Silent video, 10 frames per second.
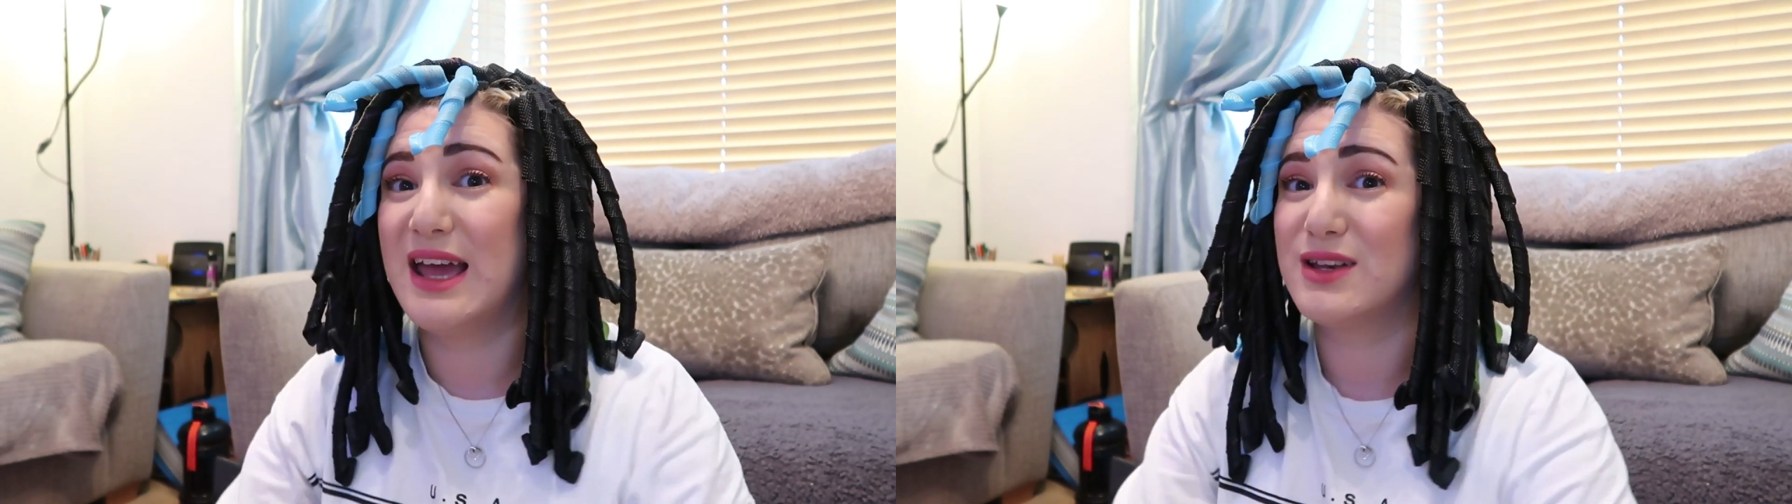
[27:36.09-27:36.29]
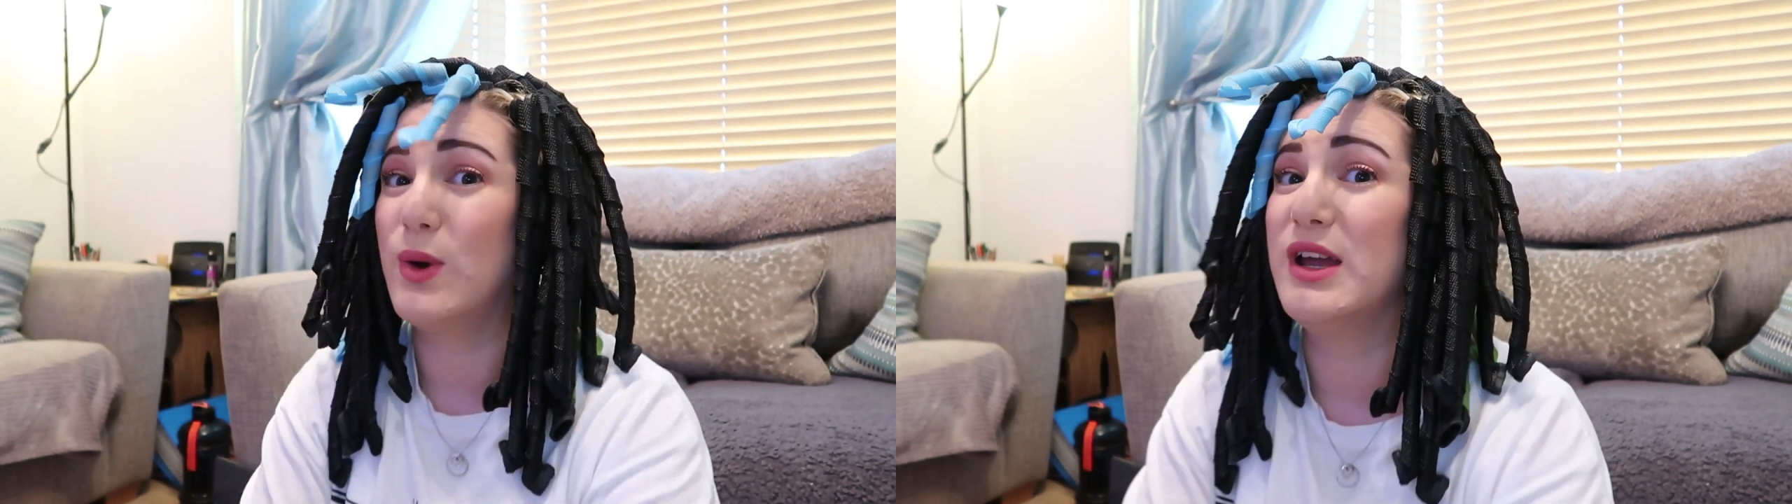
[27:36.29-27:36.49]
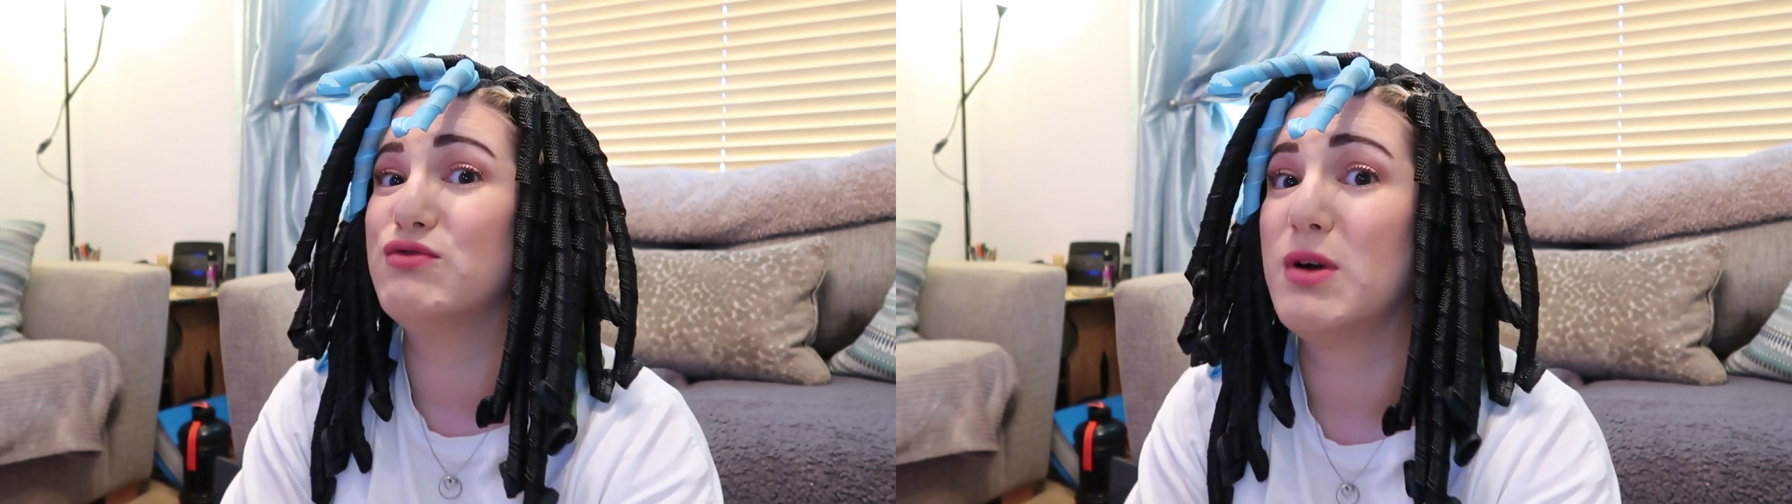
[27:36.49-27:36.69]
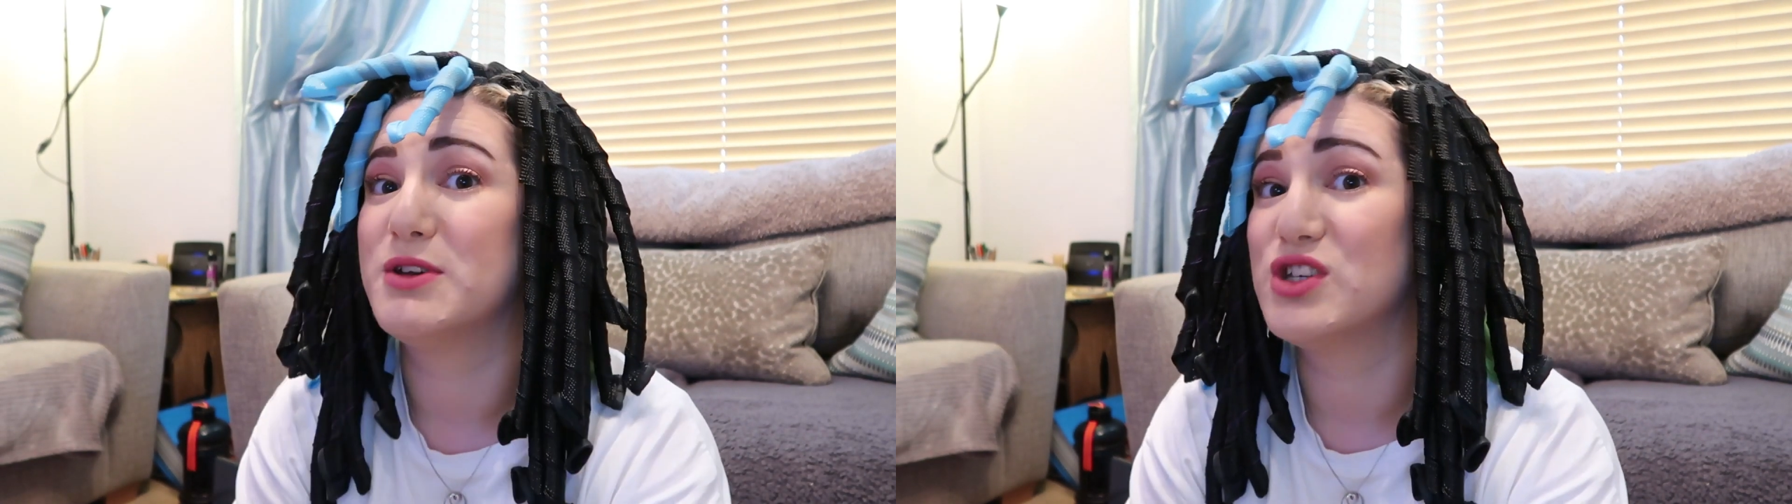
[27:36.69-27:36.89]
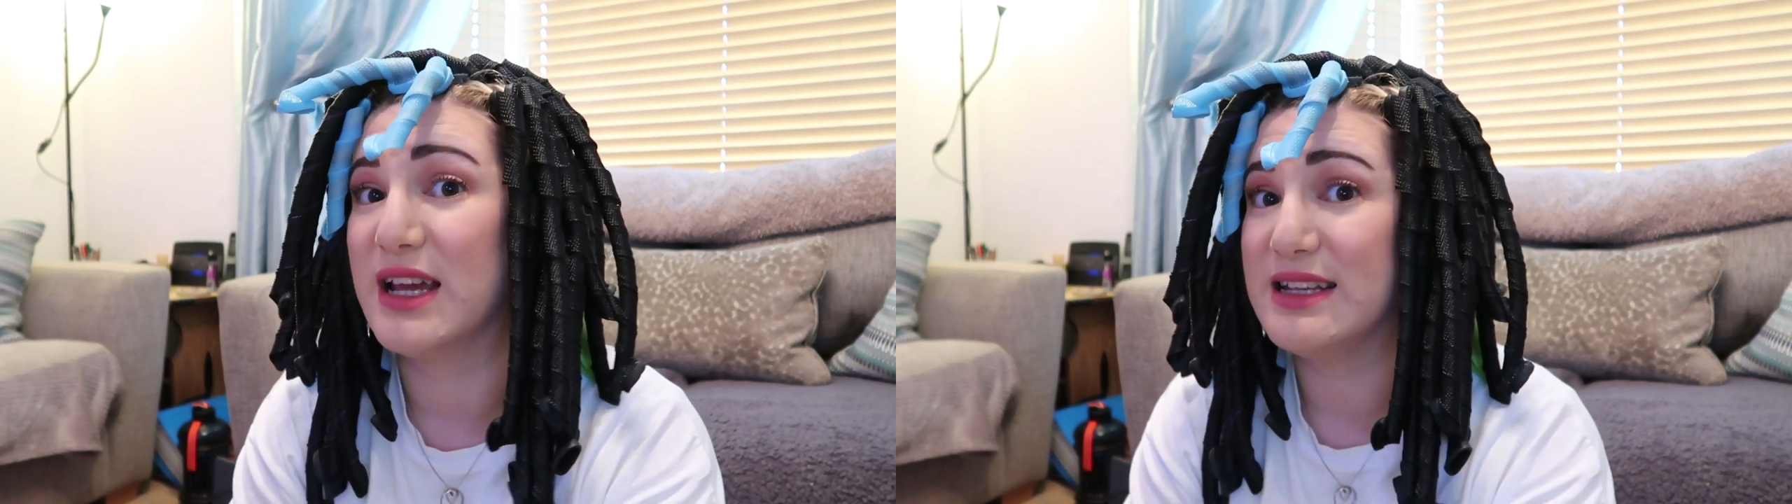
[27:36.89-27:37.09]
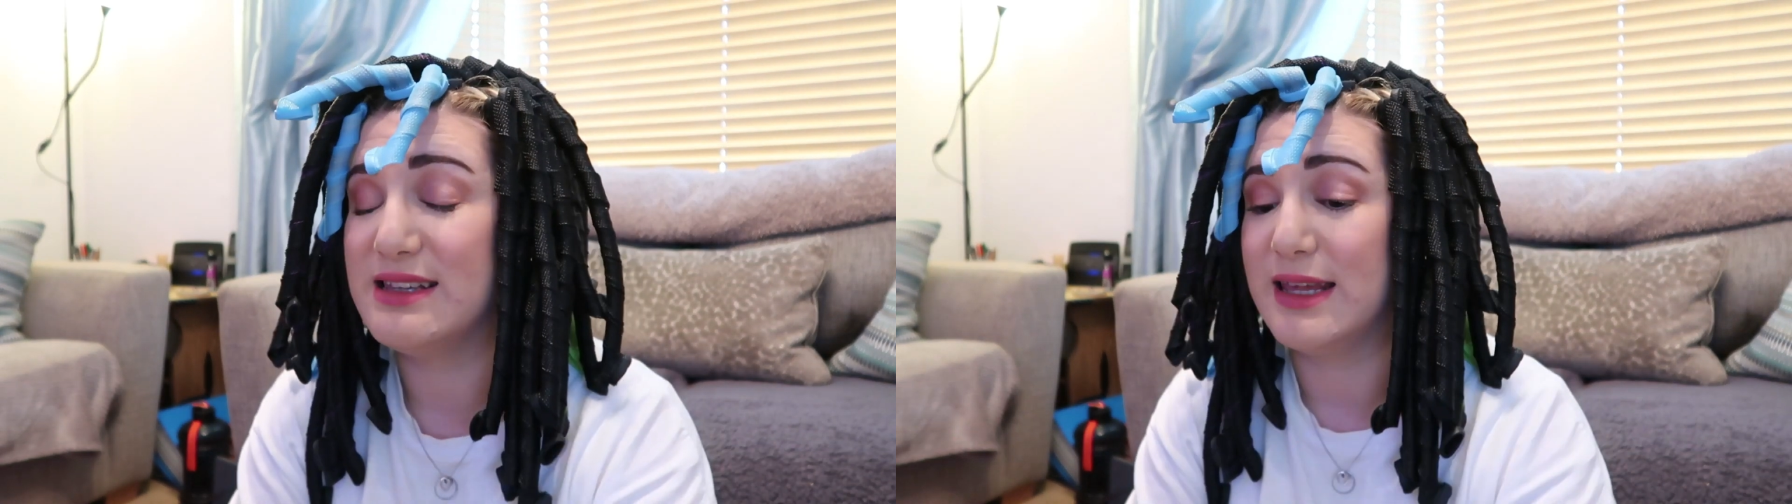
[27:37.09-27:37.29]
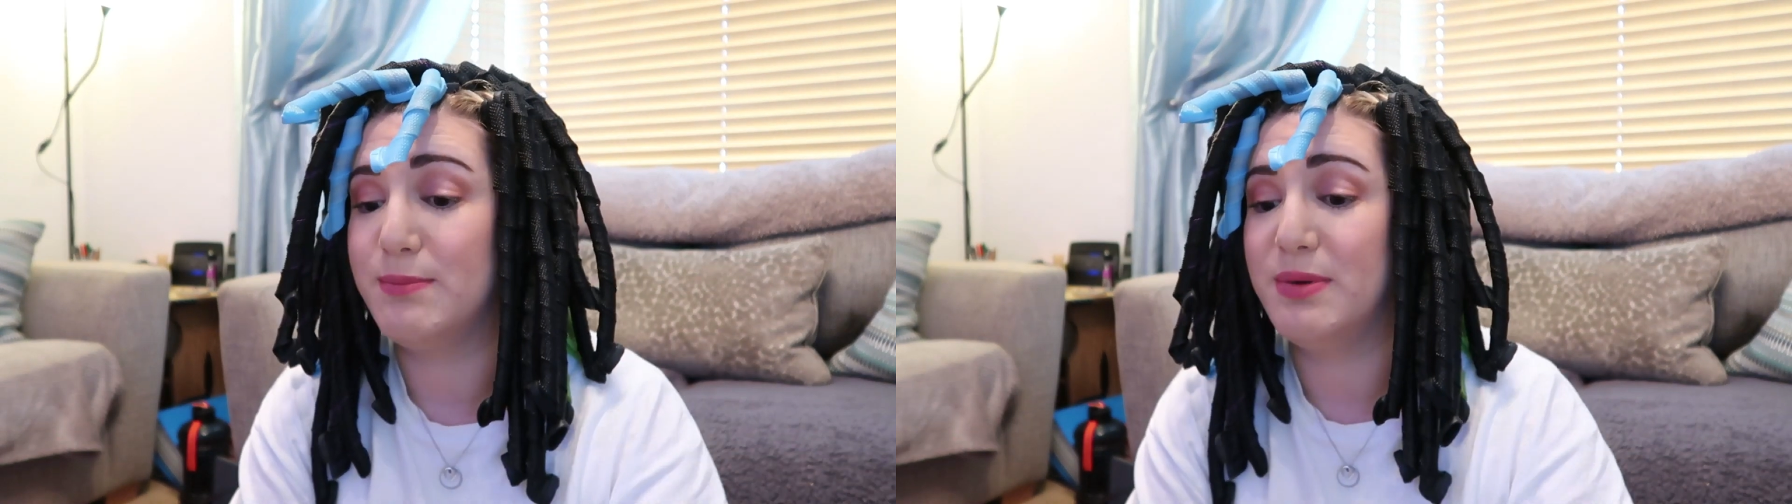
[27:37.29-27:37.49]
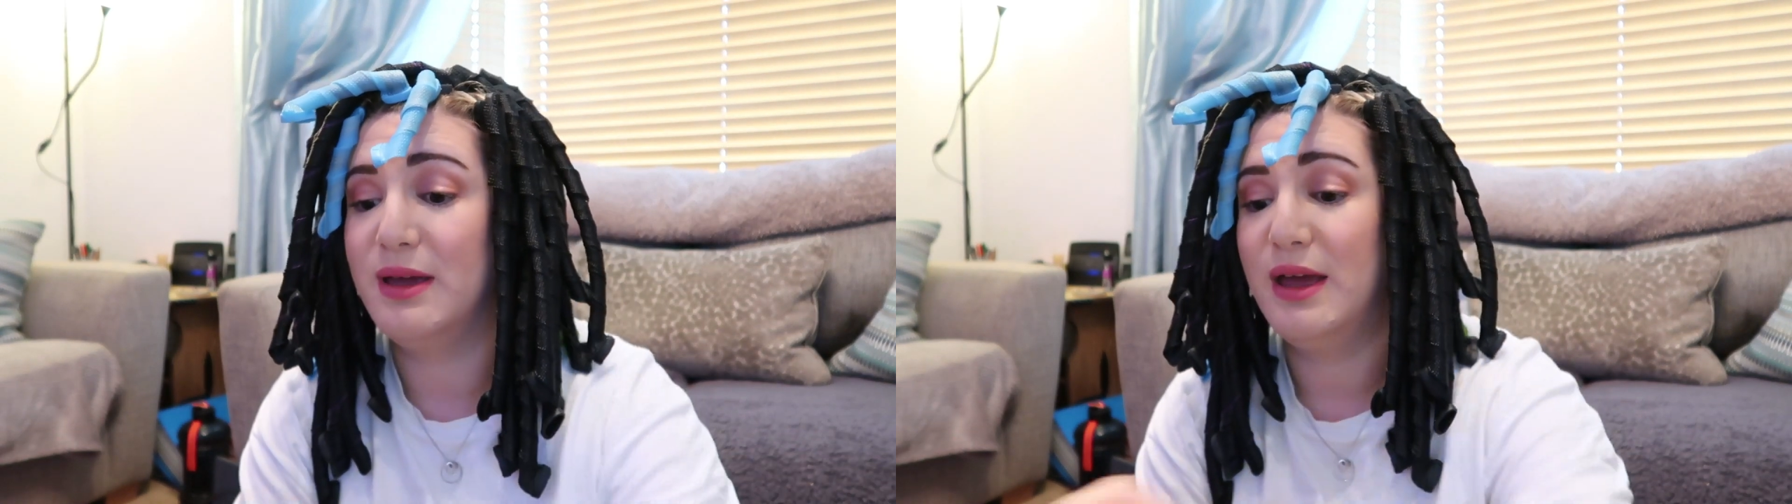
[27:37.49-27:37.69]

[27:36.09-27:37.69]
had quite a rubbish night's sleep,